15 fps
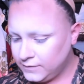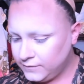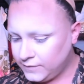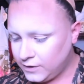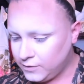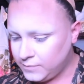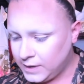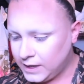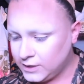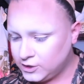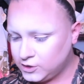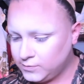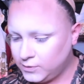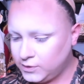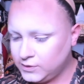Very
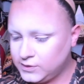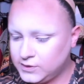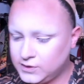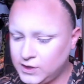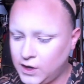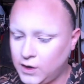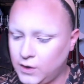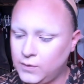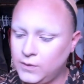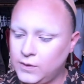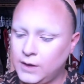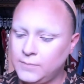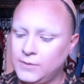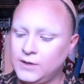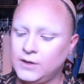manageable. So
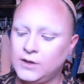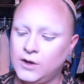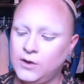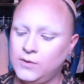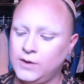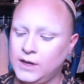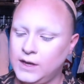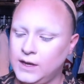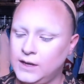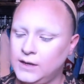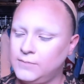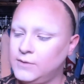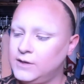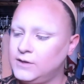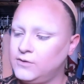I'm gonna go in,
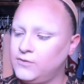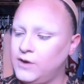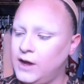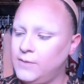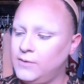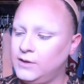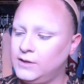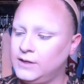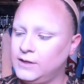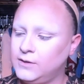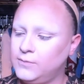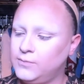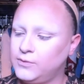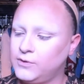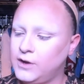I'm gonna grab a
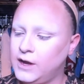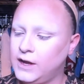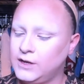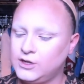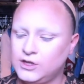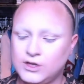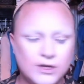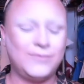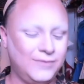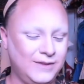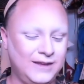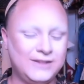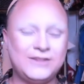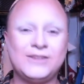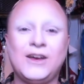little brush.
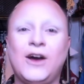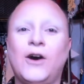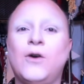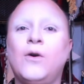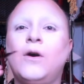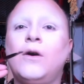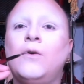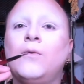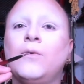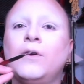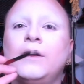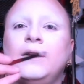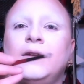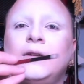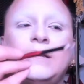So we're
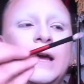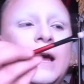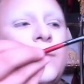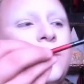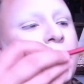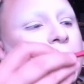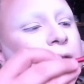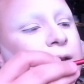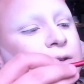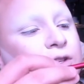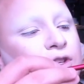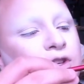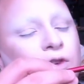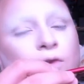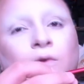gonna tap right
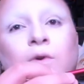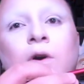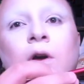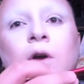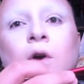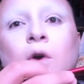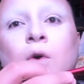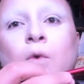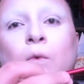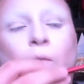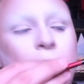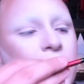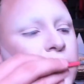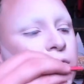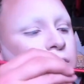into
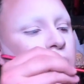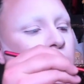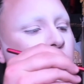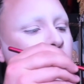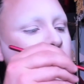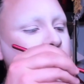Weirdo.